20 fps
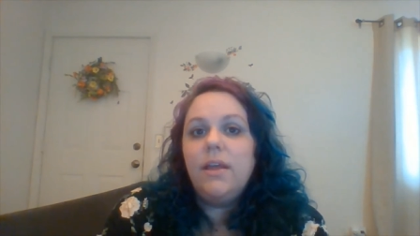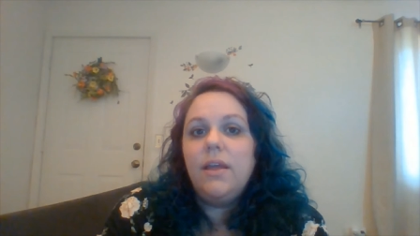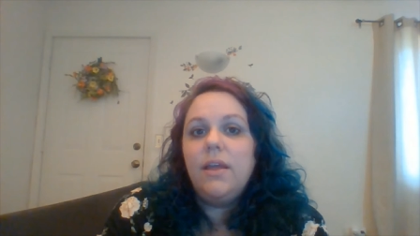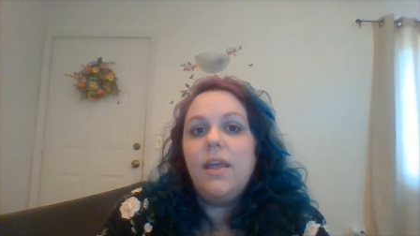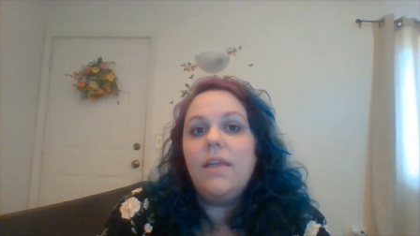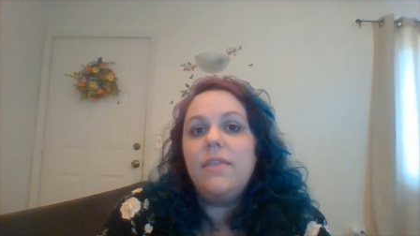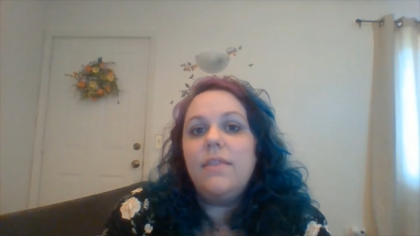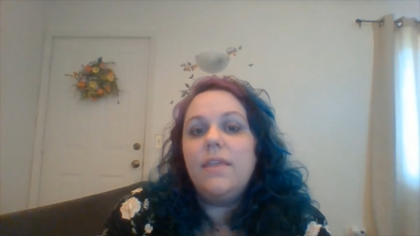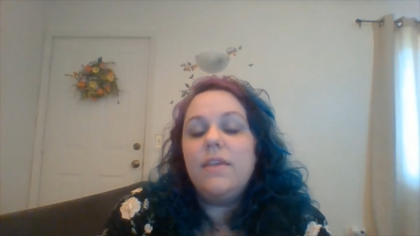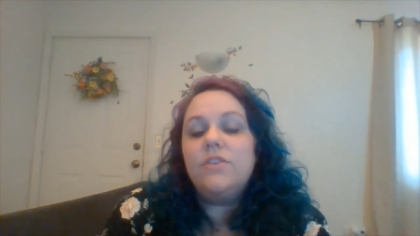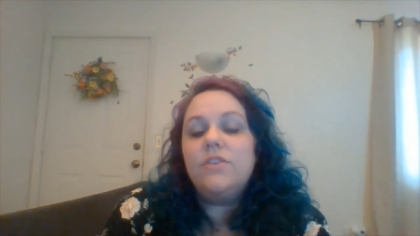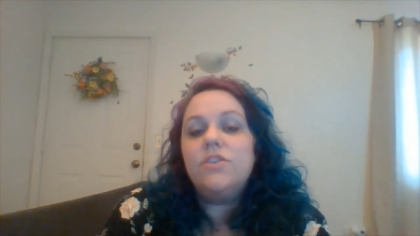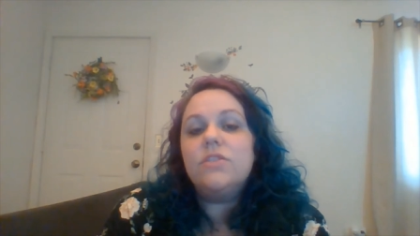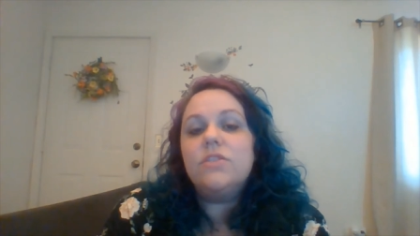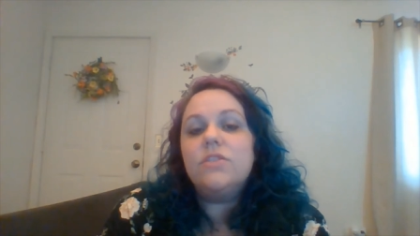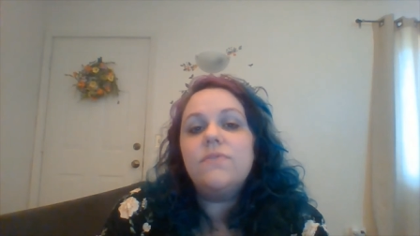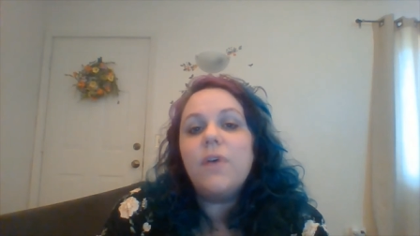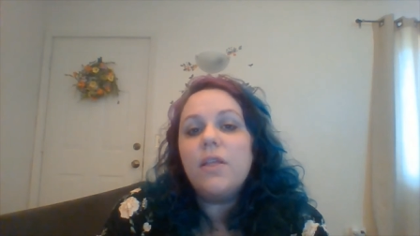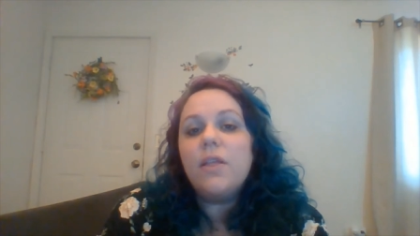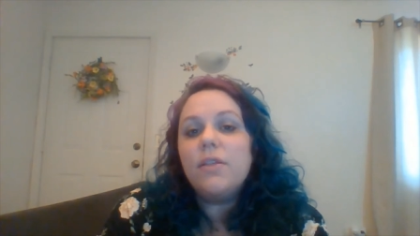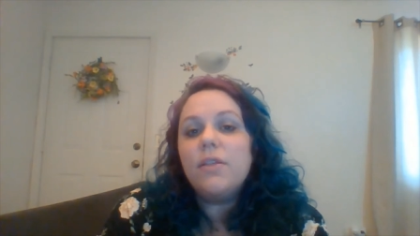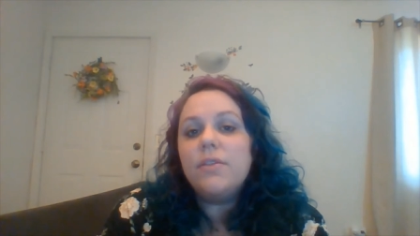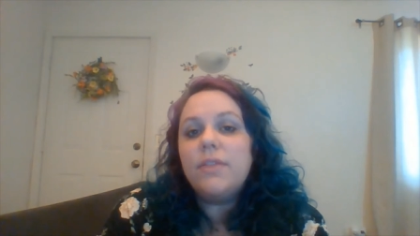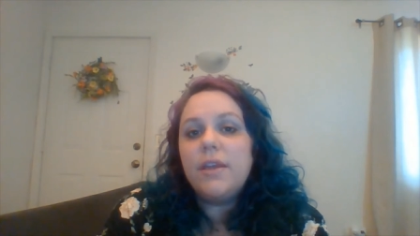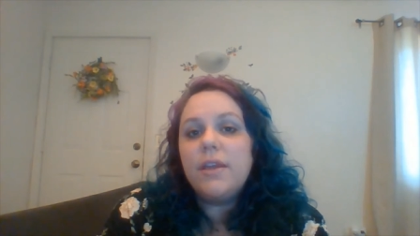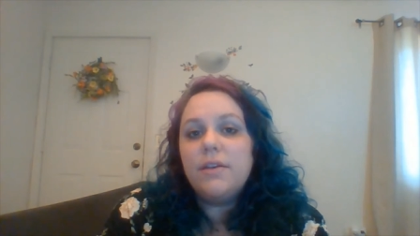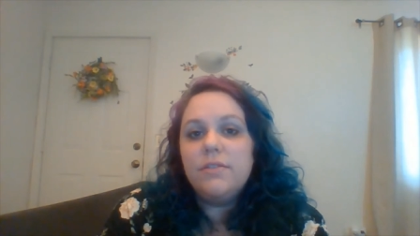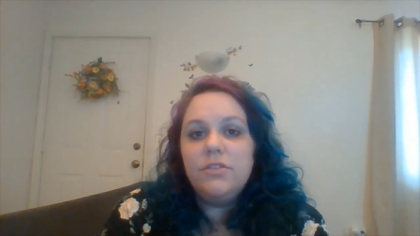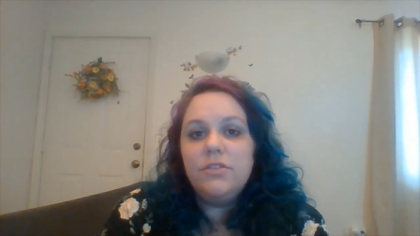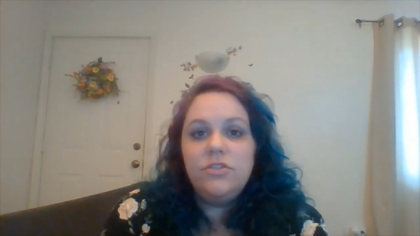And then just follow
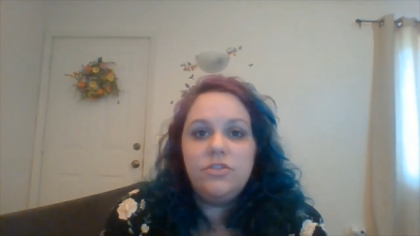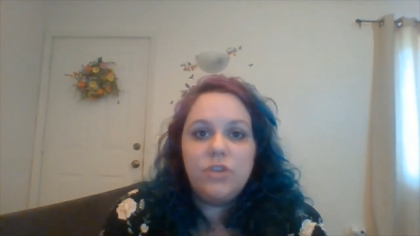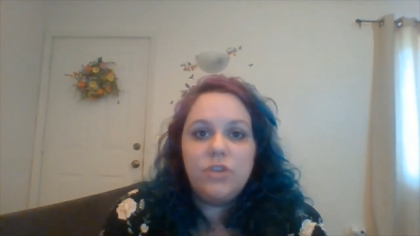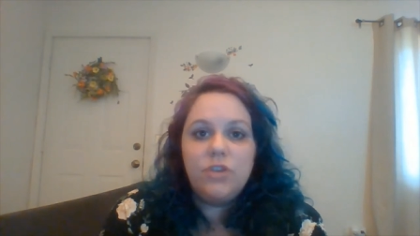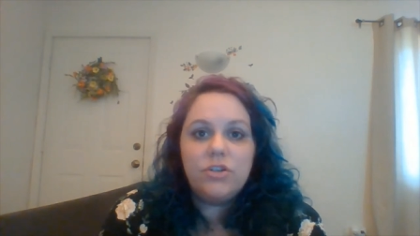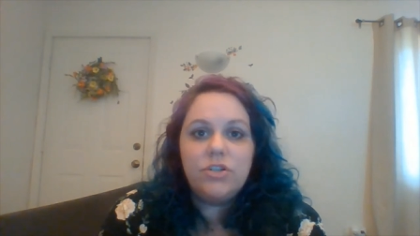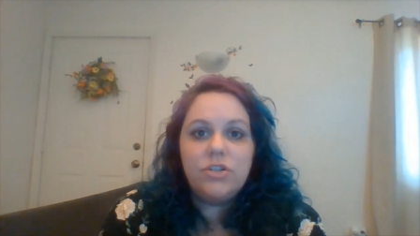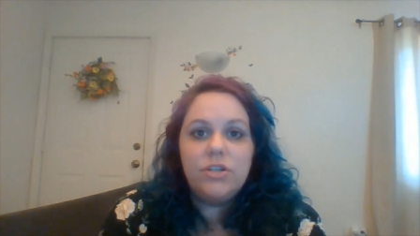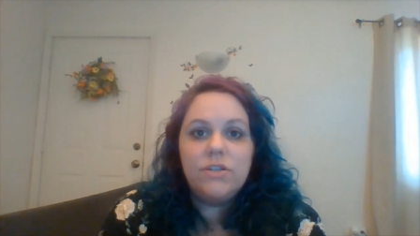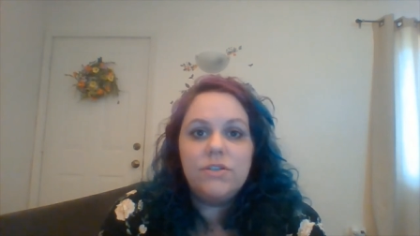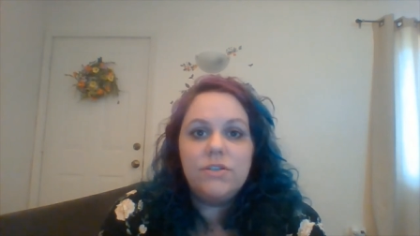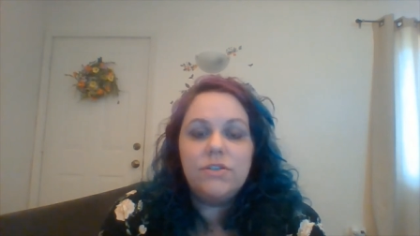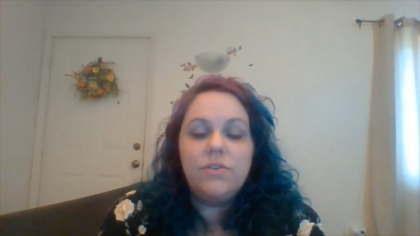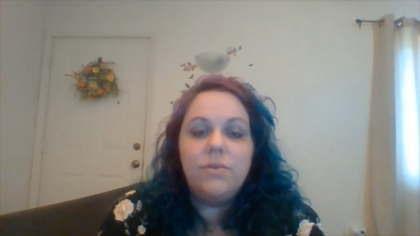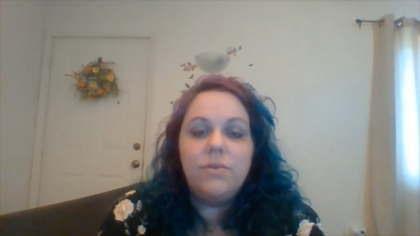their instructions to